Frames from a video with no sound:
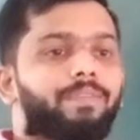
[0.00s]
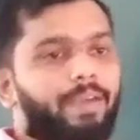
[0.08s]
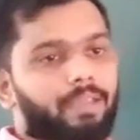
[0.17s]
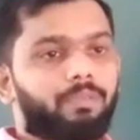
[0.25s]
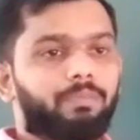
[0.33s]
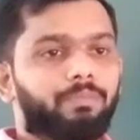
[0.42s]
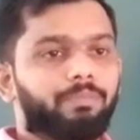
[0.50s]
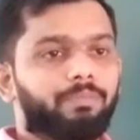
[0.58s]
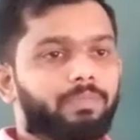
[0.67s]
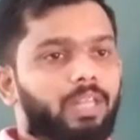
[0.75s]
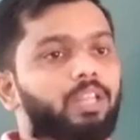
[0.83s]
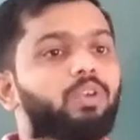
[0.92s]
5.
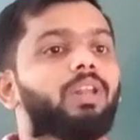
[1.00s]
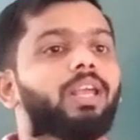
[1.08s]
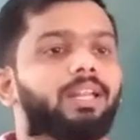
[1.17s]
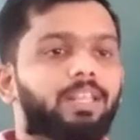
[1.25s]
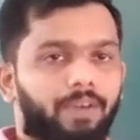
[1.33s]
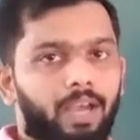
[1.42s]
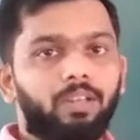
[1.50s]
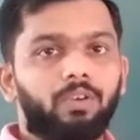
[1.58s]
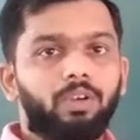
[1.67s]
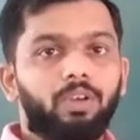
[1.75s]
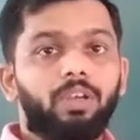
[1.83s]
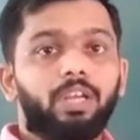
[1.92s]
Then you will get the value.
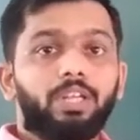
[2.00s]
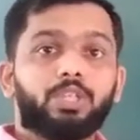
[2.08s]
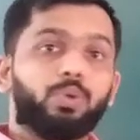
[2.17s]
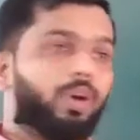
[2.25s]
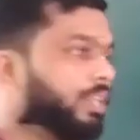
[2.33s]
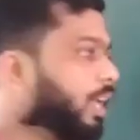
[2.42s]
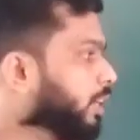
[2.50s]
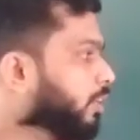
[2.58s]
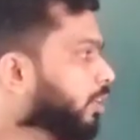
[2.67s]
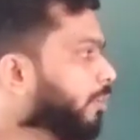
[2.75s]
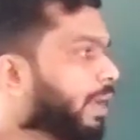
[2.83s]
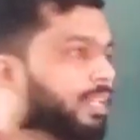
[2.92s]
It is sure that it
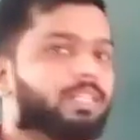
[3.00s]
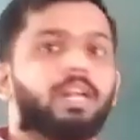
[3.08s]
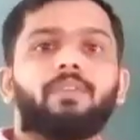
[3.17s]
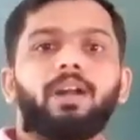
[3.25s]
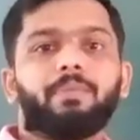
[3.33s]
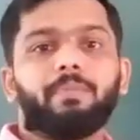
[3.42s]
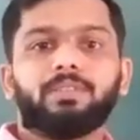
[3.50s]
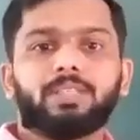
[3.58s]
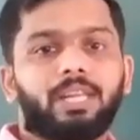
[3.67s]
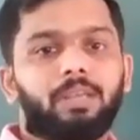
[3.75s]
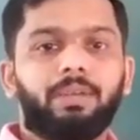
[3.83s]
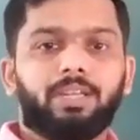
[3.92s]
will be less than 1
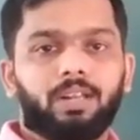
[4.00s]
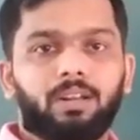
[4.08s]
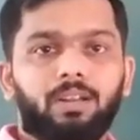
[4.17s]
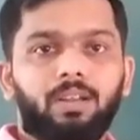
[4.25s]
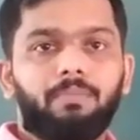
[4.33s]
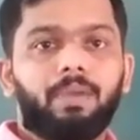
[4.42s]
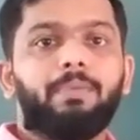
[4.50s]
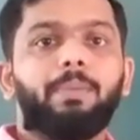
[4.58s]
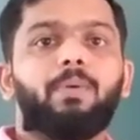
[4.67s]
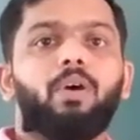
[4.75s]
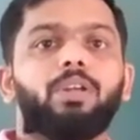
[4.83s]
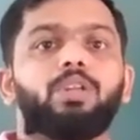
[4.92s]
centimeter,
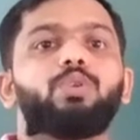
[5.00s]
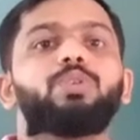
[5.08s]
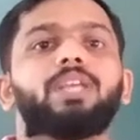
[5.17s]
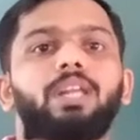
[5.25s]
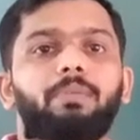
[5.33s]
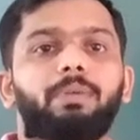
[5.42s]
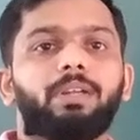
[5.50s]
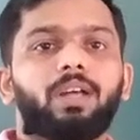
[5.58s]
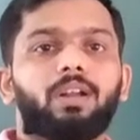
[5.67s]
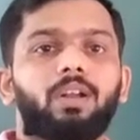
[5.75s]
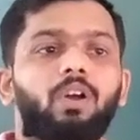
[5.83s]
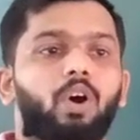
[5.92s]
maybe 0.2
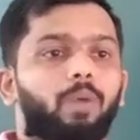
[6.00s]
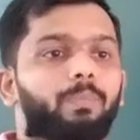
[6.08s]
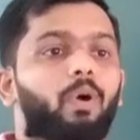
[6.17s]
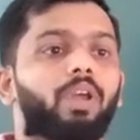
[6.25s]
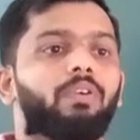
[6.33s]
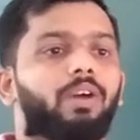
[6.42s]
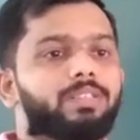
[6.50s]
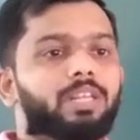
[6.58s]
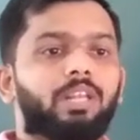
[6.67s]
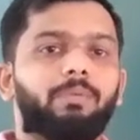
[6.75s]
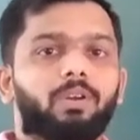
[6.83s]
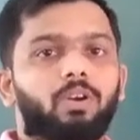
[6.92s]
centimeter or 0.1
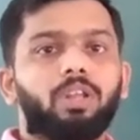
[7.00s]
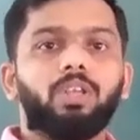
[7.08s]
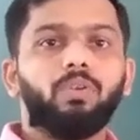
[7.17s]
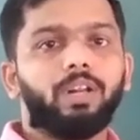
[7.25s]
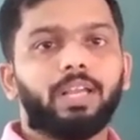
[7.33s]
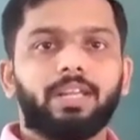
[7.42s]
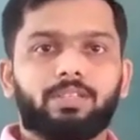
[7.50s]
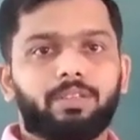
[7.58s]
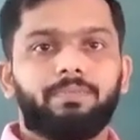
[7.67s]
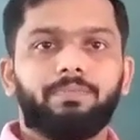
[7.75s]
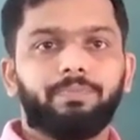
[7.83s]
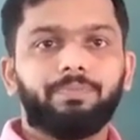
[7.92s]
centimeter only you will get.
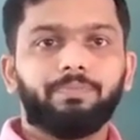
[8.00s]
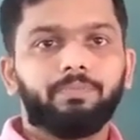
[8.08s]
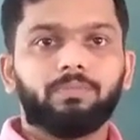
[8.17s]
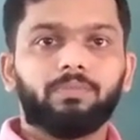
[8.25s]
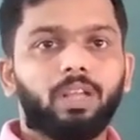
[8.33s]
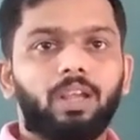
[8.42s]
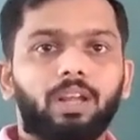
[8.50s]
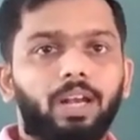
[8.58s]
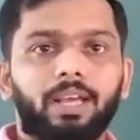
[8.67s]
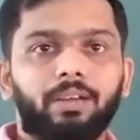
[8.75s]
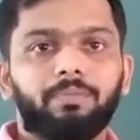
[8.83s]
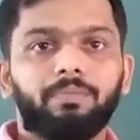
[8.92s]

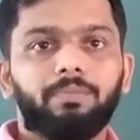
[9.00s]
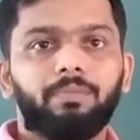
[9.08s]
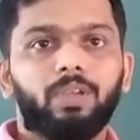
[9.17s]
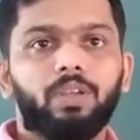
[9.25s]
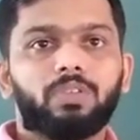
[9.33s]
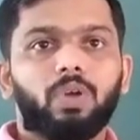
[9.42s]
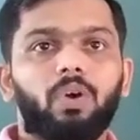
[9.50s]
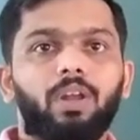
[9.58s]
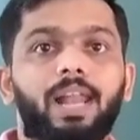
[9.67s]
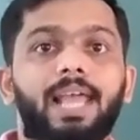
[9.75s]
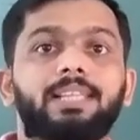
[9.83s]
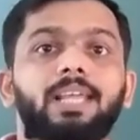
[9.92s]
Clear? So
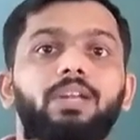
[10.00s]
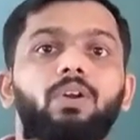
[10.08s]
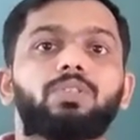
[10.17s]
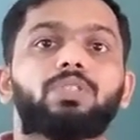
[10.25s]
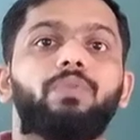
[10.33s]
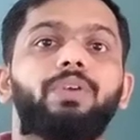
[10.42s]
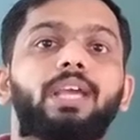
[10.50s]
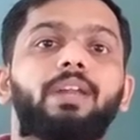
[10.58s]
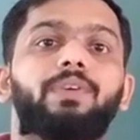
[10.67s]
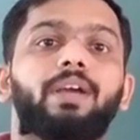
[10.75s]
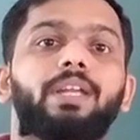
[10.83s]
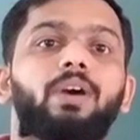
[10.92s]
like that also we
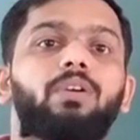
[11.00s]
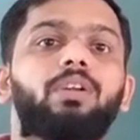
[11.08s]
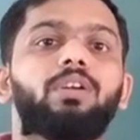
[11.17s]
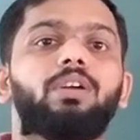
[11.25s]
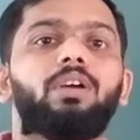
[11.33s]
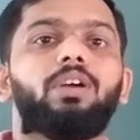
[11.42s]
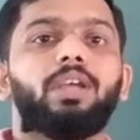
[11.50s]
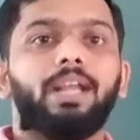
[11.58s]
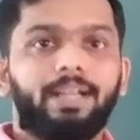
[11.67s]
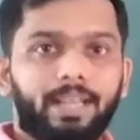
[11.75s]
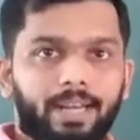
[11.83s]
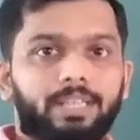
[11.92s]
can find out
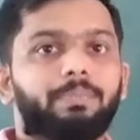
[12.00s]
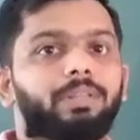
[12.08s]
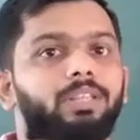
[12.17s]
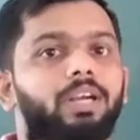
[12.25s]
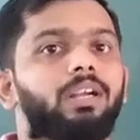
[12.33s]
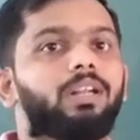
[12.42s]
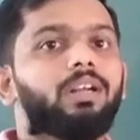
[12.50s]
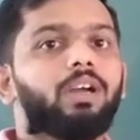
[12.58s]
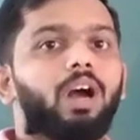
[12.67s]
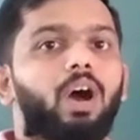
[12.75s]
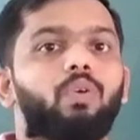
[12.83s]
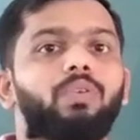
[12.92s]
indirect method
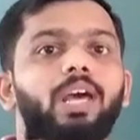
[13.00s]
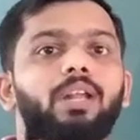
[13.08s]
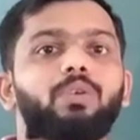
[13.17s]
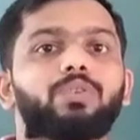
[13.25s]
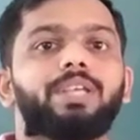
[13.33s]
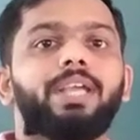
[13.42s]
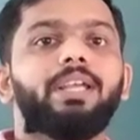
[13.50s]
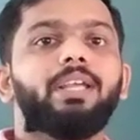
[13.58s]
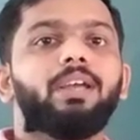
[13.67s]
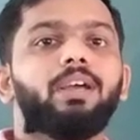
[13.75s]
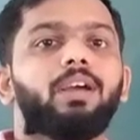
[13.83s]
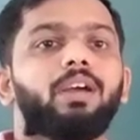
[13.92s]
how we are using